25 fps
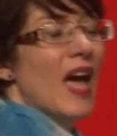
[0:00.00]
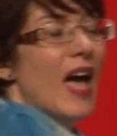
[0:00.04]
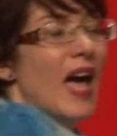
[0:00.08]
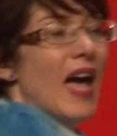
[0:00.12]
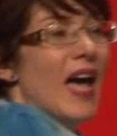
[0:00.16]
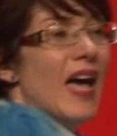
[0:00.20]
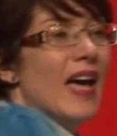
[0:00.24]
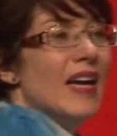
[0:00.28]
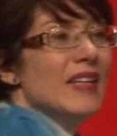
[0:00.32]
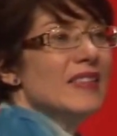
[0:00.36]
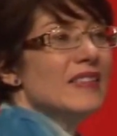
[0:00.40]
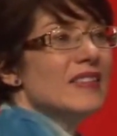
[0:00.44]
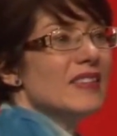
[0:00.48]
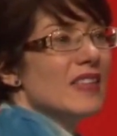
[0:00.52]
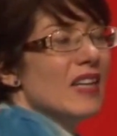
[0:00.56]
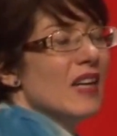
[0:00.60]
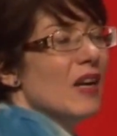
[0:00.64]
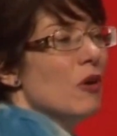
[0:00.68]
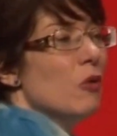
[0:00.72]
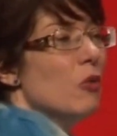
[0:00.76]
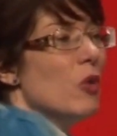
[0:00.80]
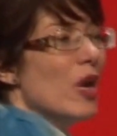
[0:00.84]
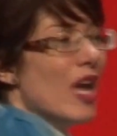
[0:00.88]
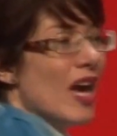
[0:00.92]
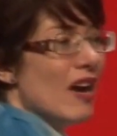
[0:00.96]
And
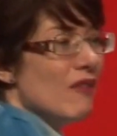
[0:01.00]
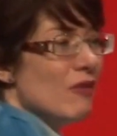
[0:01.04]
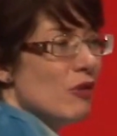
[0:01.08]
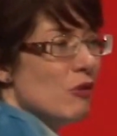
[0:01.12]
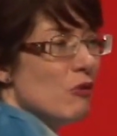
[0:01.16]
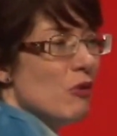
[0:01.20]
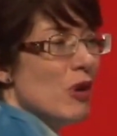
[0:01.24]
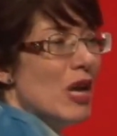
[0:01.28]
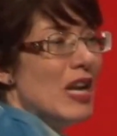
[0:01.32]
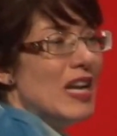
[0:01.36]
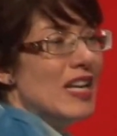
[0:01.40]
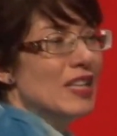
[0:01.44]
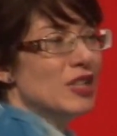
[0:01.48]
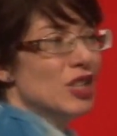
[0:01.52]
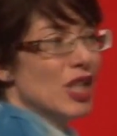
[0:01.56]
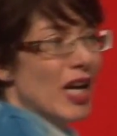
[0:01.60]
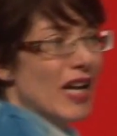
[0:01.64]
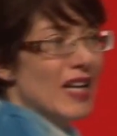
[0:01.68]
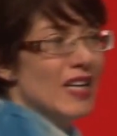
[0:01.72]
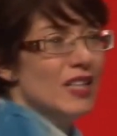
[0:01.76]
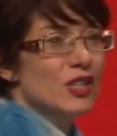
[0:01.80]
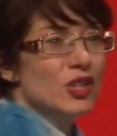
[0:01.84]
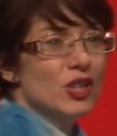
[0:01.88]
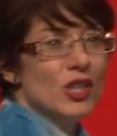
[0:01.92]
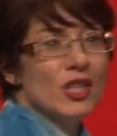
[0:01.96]
we have a really
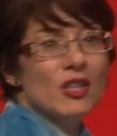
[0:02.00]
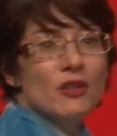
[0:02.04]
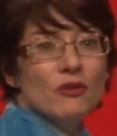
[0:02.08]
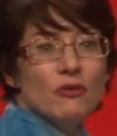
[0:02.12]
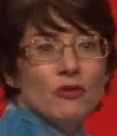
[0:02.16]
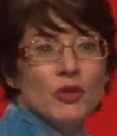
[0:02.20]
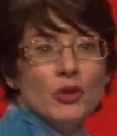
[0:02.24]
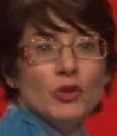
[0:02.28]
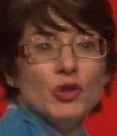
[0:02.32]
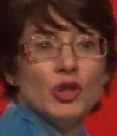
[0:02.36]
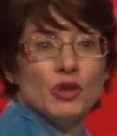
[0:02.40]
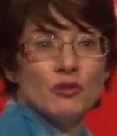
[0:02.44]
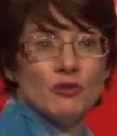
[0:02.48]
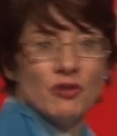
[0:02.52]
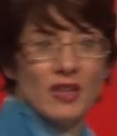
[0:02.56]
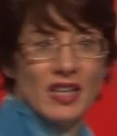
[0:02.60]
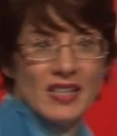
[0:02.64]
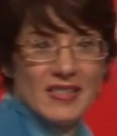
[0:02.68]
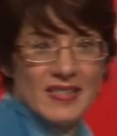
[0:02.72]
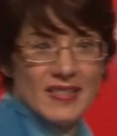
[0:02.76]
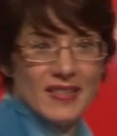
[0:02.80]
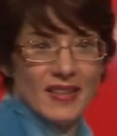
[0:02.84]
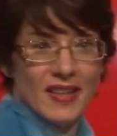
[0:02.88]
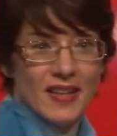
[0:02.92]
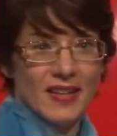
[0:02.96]
challenging future
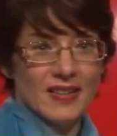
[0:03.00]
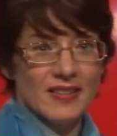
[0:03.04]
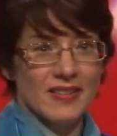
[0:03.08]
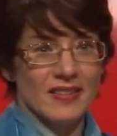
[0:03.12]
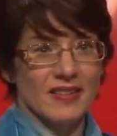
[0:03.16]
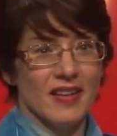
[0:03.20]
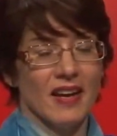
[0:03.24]
facing us.